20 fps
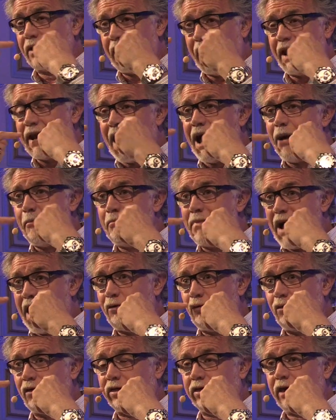in our
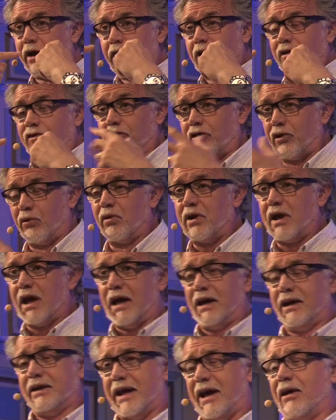mouth, to
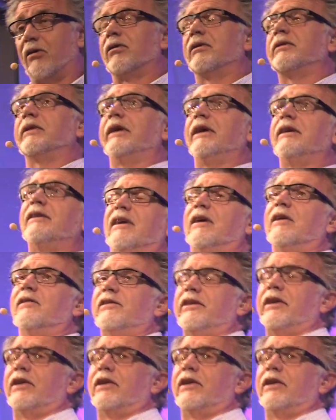create. Now, here's the